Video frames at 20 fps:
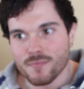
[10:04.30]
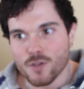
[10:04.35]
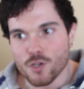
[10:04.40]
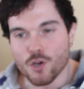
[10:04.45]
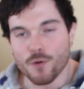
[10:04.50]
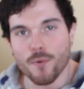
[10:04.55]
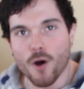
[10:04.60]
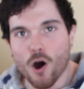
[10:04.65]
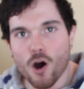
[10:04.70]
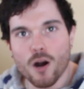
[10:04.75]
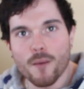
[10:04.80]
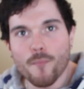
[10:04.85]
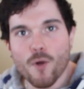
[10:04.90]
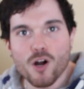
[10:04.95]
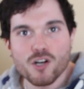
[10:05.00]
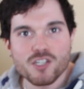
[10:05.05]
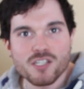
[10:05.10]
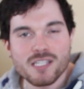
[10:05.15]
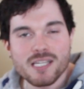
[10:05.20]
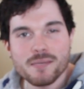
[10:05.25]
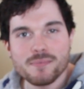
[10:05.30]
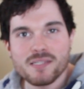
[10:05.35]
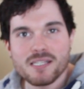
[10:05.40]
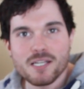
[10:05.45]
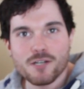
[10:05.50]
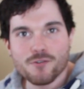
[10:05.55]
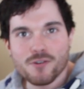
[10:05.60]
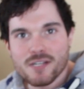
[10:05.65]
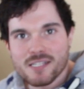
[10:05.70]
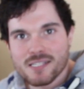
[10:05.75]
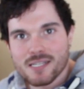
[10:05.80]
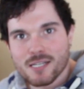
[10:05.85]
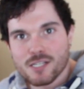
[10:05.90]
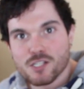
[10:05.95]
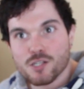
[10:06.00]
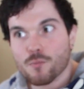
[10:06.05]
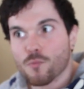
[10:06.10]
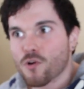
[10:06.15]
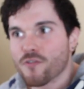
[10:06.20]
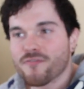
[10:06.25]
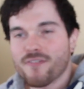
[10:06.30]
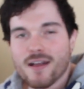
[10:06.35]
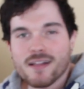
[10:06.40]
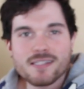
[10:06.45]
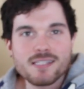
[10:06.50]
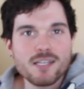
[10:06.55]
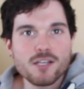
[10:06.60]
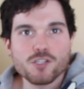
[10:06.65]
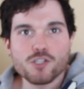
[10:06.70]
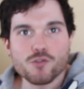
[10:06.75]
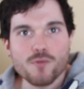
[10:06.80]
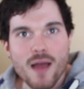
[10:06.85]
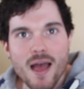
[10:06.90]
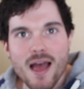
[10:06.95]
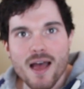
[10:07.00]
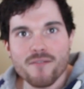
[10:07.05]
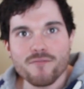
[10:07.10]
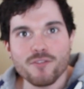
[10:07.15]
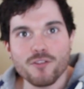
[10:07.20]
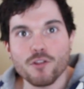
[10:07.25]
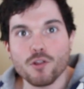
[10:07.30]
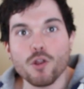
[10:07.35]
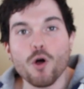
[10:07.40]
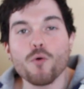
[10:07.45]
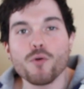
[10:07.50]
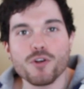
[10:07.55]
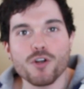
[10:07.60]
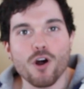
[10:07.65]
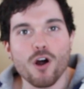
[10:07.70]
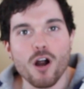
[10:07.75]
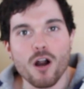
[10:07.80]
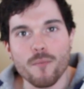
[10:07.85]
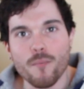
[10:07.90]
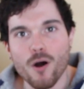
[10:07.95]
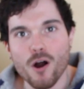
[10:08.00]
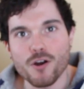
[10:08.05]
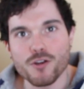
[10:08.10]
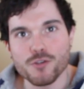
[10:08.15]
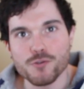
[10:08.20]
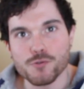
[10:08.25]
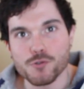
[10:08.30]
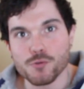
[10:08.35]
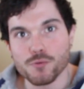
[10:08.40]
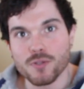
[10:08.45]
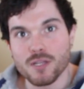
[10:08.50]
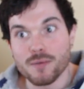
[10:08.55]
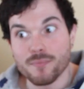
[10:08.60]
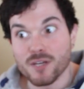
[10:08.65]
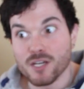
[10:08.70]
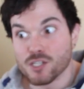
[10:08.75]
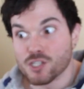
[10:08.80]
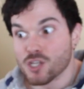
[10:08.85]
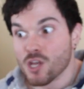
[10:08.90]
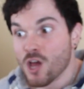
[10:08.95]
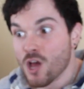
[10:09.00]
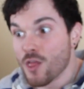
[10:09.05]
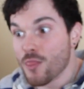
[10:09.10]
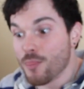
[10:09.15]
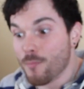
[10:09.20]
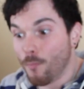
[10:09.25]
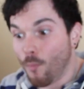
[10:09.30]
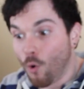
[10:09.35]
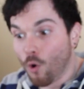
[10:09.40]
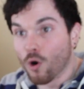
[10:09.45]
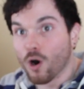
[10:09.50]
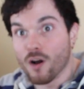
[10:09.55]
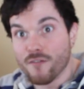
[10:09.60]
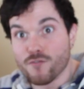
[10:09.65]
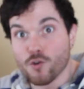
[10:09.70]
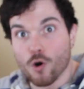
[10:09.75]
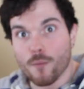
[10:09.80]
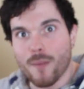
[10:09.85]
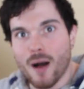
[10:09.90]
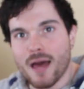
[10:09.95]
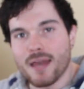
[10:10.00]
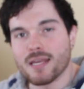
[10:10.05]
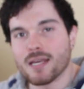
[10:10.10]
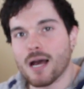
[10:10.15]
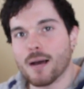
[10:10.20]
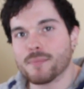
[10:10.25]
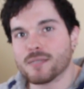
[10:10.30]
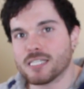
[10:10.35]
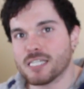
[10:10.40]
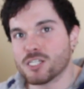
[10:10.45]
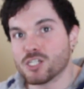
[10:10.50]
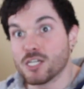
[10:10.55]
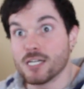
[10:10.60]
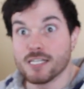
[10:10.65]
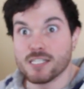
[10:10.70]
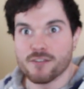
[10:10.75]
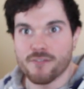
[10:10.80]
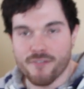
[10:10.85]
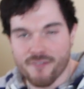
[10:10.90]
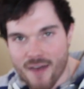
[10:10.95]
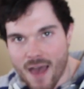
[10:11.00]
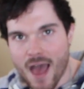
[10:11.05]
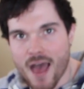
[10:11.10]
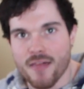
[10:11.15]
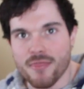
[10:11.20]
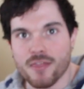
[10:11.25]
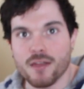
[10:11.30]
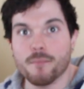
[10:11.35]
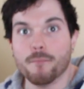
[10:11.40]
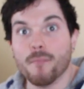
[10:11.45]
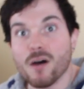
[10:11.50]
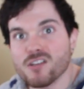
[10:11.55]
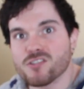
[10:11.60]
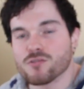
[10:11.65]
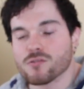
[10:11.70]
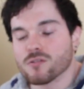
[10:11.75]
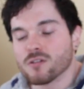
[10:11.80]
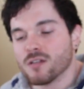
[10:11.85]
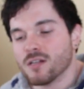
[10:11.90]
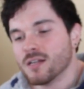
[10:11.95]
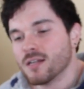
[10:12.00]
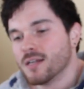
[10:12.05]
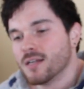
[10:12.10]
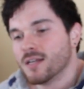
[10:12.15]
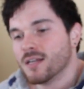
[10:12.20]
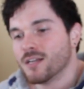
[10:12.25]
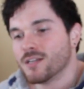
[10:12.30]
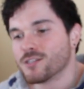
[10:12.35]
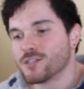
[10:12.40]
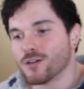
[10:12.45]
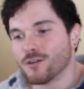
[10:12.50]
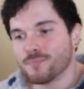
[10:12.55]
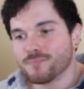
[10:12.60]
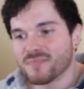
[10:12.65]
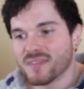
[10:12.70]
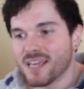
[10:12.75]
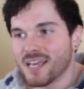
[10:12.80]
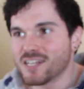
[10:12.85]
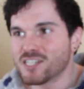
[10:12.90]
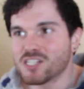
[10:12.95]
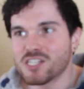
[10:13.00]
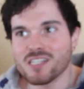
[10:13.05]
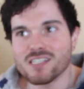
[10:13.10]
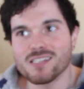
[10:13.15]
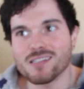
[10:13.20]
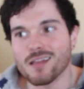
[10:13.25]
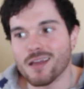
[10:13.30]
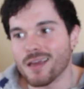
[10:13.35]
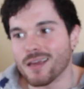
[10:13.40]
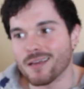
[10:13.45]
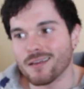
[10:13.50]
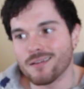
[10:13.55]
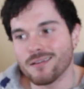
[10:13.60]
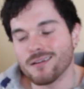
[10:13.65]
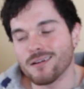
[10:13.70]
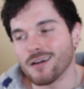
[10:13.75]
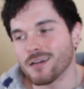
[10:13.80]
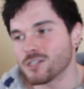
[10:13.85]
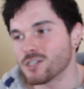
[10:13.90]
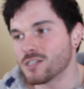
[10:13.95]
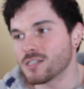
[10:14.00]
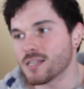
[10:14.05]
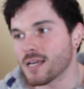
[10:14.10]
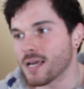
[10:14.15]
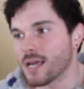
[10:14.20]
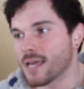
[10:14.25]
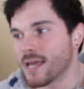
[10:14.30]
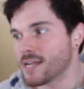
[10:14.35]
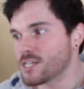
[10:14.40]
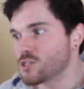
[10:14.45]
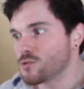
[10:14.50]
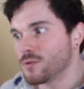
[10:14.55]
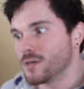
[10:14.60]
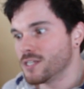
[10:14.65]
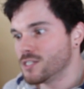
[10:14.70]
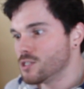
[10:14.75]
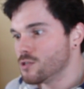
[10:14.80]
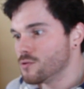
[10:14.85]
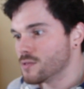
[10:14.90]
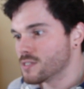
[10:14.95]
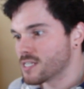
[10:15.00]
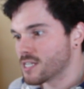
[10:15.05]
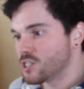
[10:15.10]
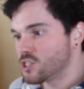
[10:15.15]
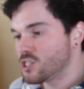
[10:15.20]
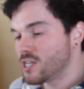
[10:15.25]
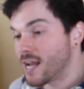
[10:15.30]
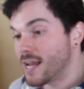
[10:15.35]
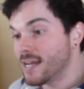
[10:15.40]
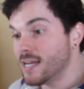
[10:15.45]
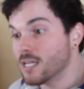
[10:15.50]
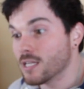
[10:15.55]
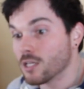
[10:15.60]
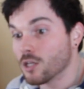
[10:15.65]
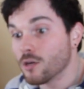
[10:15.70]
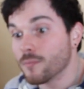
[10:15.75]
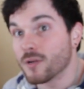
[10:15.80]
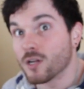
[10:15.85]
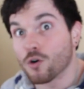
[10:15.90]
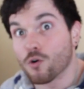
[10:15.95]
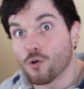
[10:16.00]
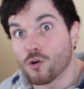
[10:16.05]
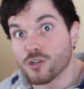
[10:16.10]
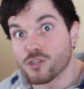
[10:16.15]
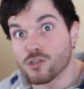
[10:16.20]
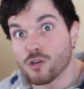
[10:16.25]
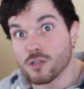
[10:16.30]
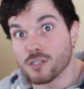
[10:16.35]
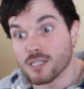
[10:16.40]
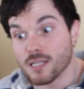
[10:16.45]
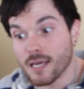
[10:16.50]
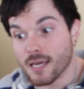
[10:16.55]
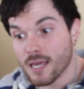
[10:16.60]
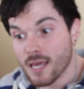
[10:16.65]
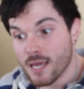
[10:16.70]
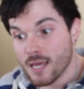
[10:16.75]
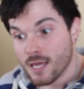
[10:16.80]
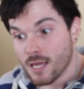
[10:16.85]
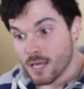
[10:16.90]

your RMR just keeps decreasing, because the more fat cells you have, the lower your RMR usually, because more of your body composition is fat than muscle. So it's just like, it's just like a catch-22. It's like, shit, I need a little bit of cortisol to like